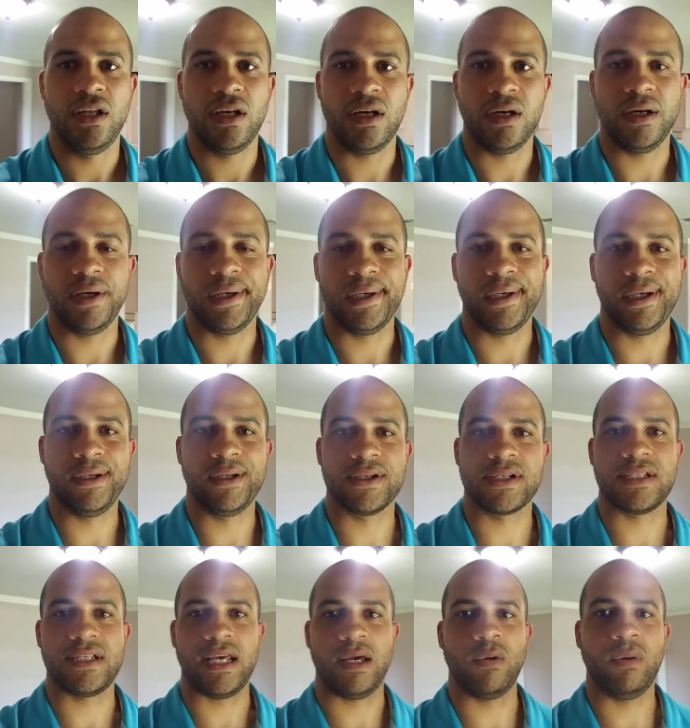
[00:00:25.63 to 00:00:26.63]
uh,
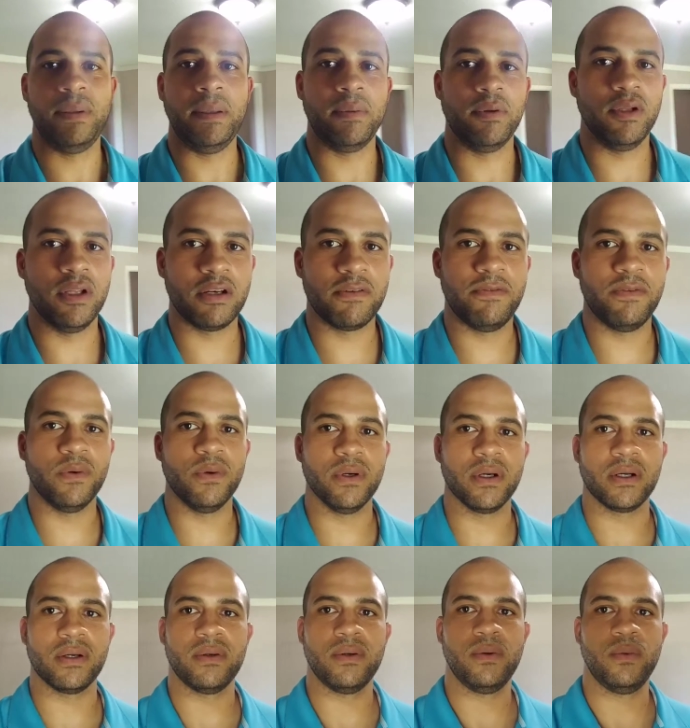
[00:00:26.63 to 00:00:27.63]
understand what people look
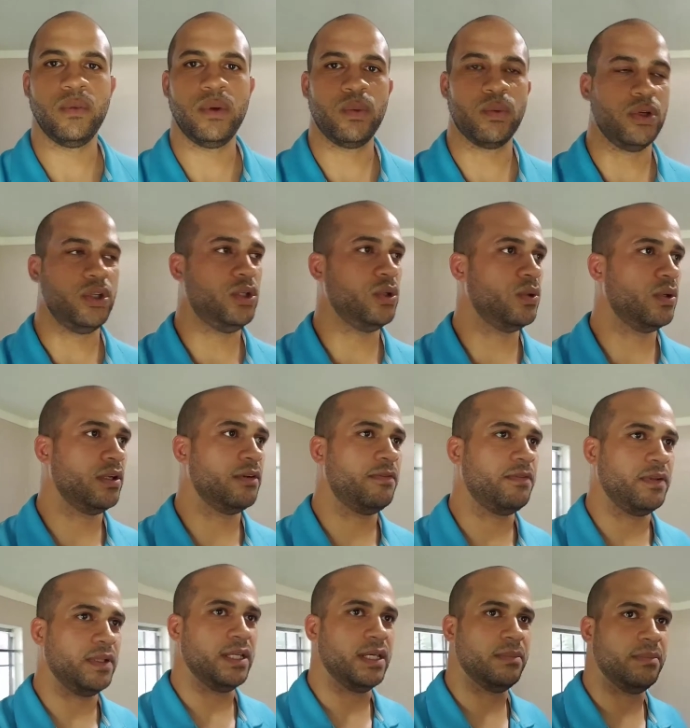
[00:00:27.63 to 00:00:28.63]
for when we're doing a
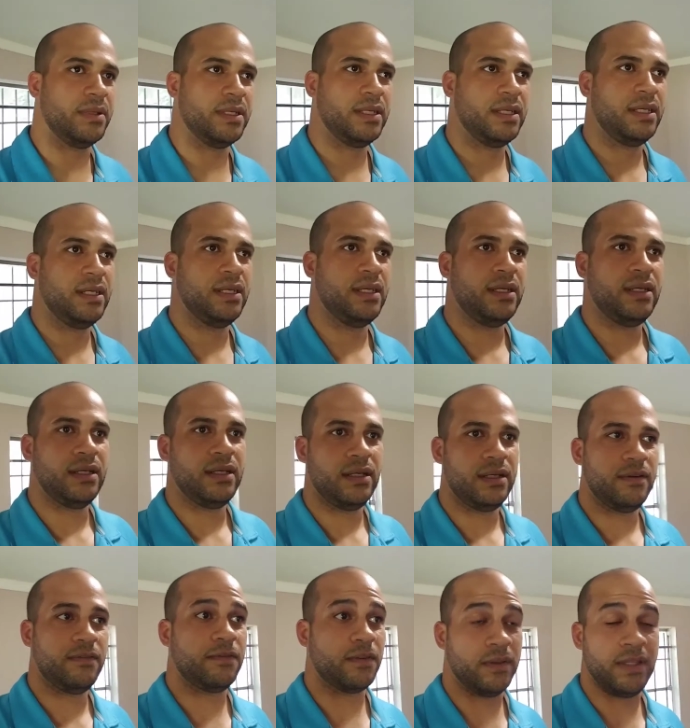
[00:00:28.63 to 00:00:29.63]
flip,
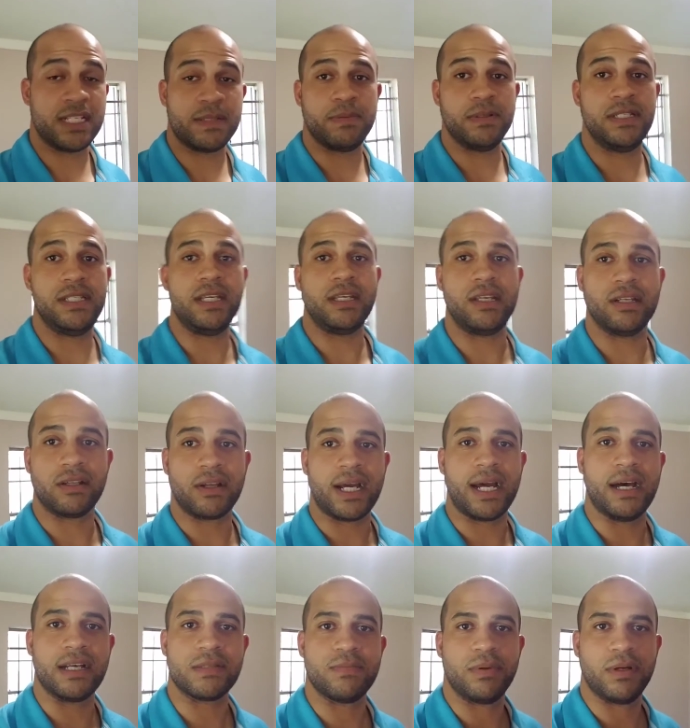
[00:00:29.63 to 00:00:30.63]
for this particular
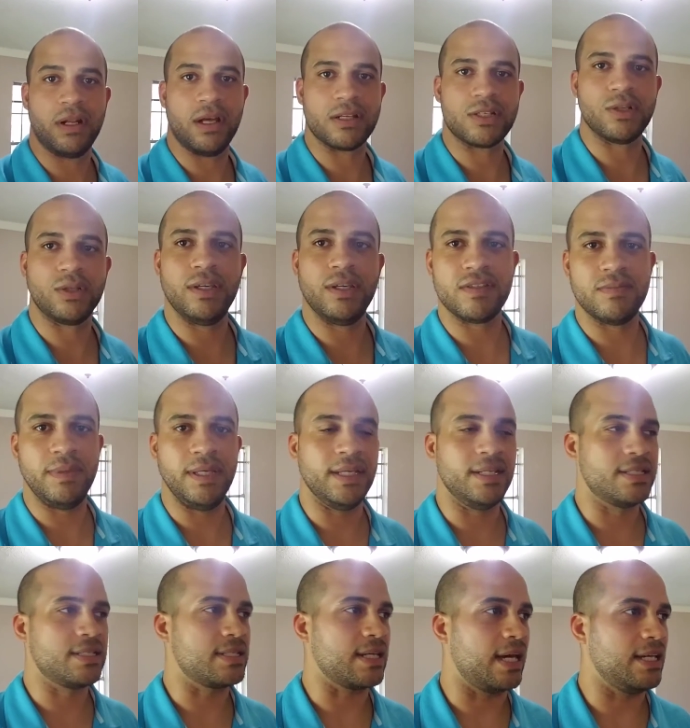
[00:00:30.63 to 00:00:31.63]
house, but it also gives me
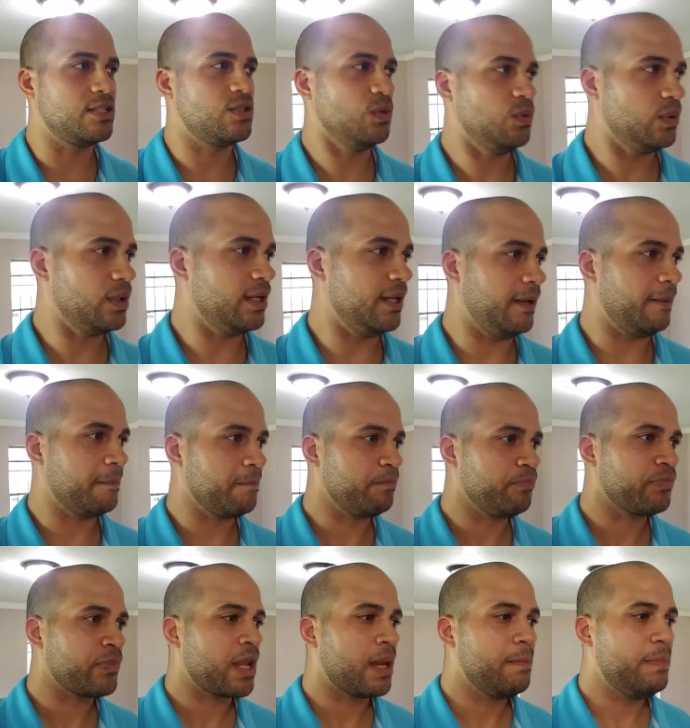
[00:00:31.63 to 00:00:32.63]
insight to what
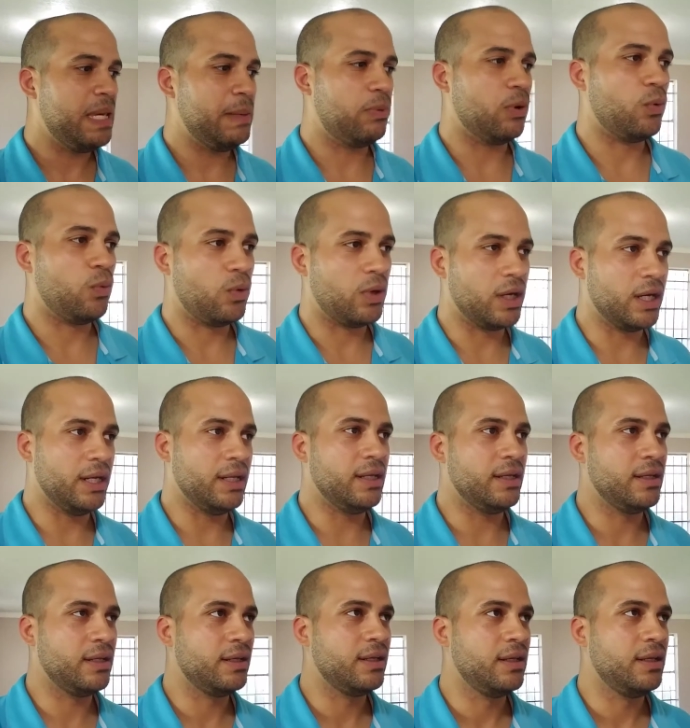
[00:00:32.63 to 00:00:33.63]
people want
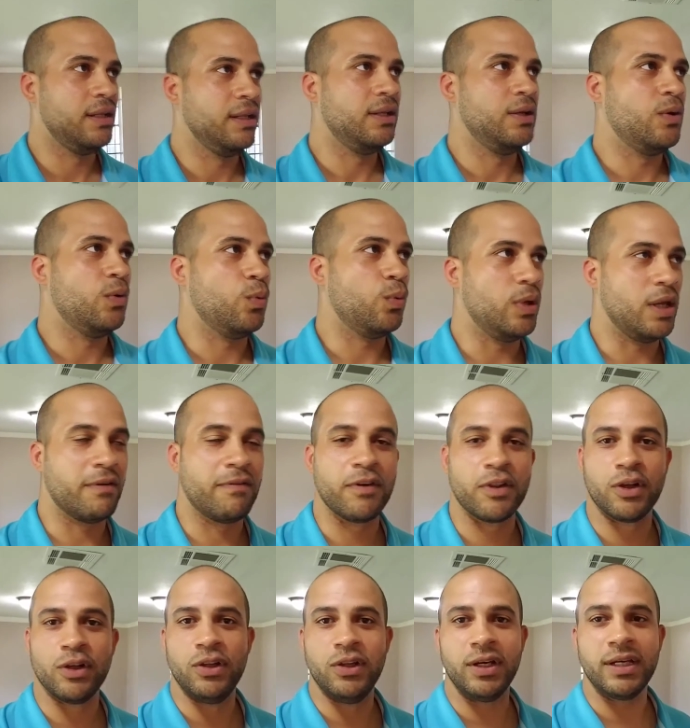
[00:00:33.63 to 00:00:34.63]
whenever
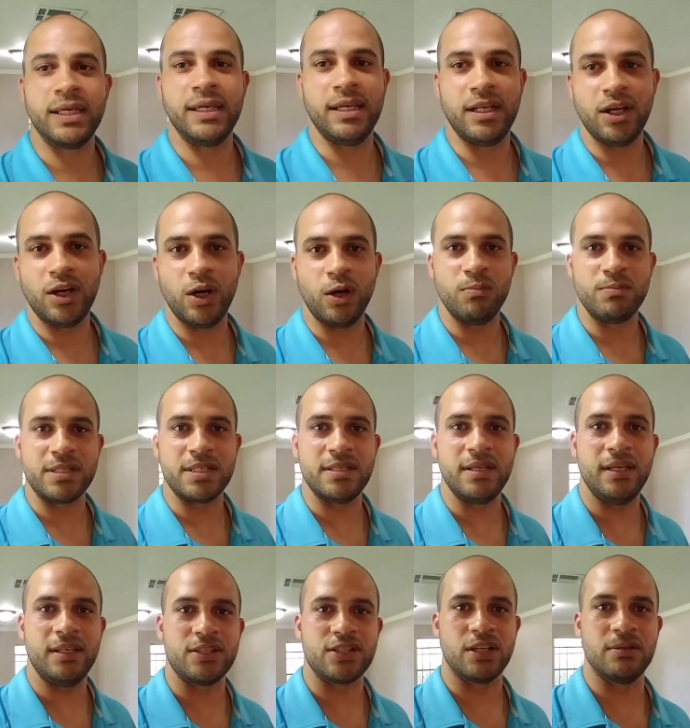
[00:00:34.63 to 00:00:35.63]
they're looking at homes
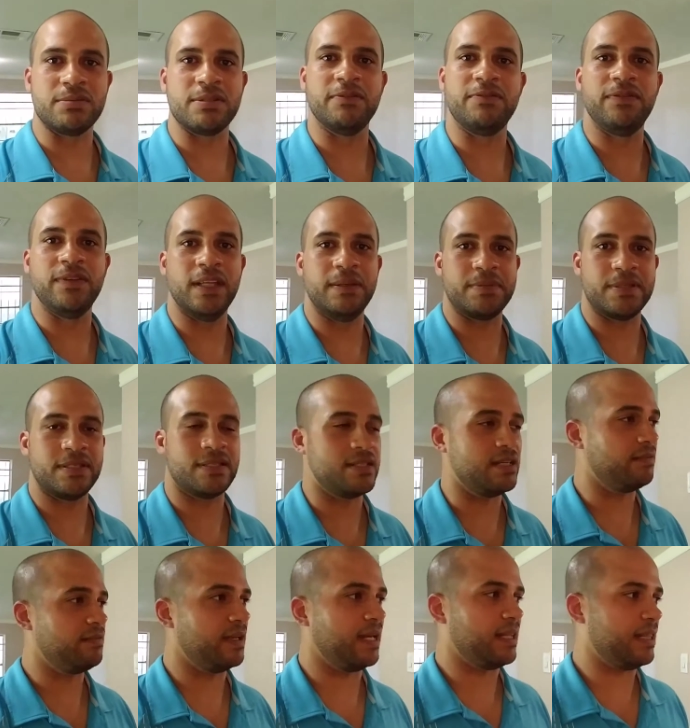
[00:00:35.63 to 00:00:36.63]
in terms of flips and
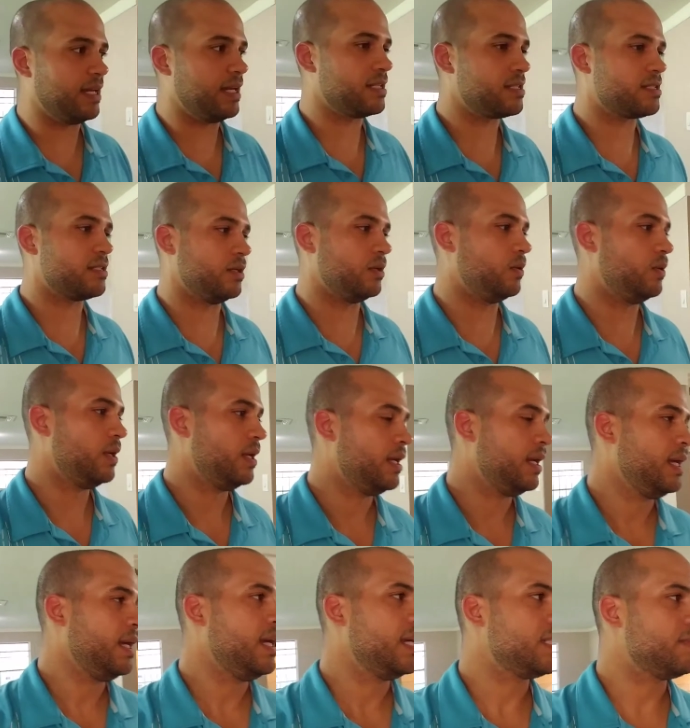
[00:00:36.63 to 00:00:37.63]
stuff like that. So
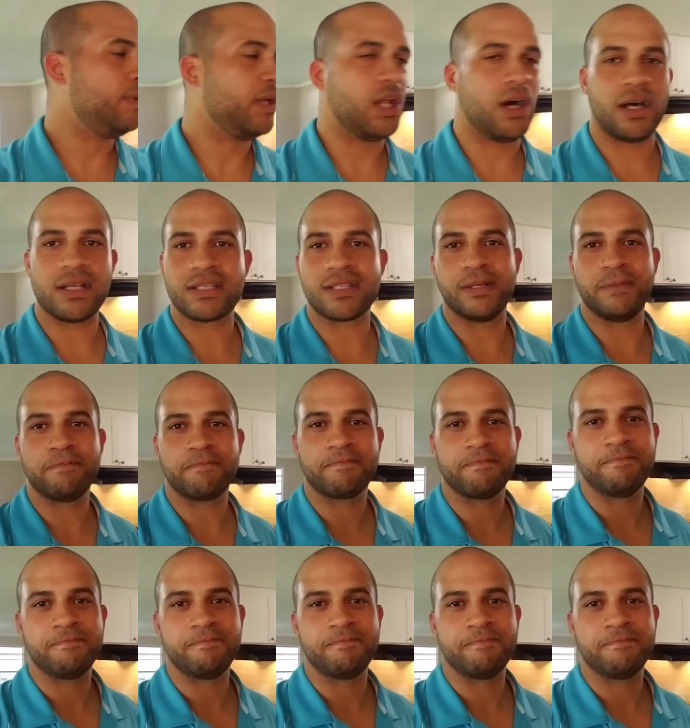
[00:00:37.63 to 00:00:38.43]
it's been awesome.